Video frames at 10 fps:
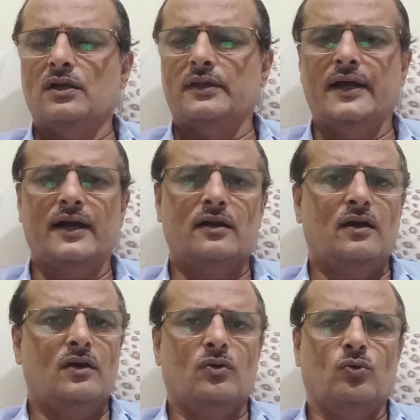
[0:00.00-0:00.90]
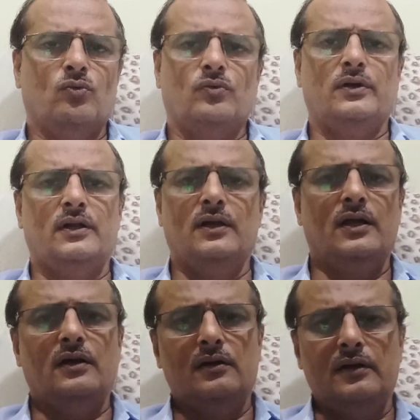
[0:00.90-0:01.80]
that
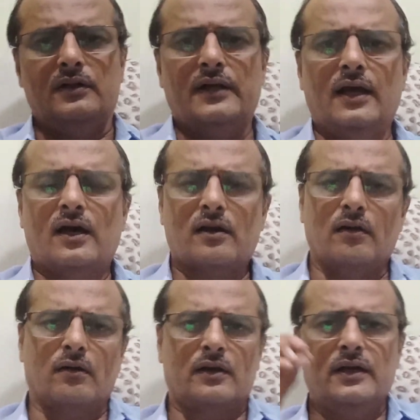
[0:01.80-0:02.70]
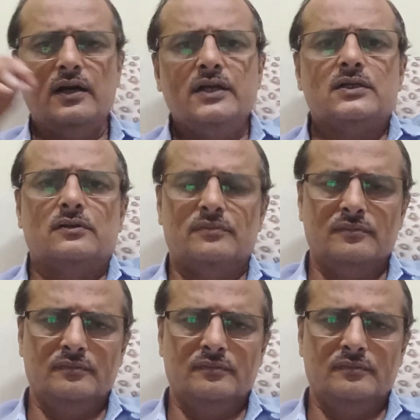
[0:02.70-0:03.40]
they are really